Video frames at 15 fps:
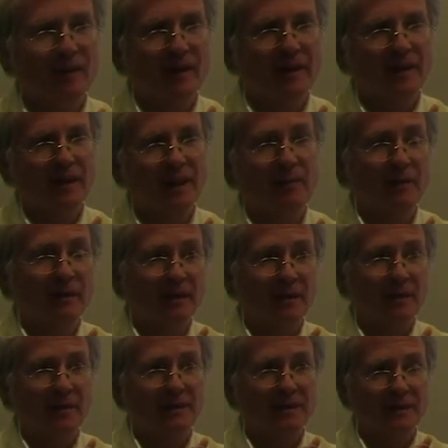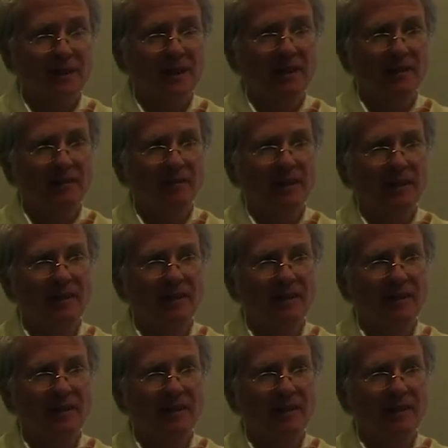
by keeping the costs down,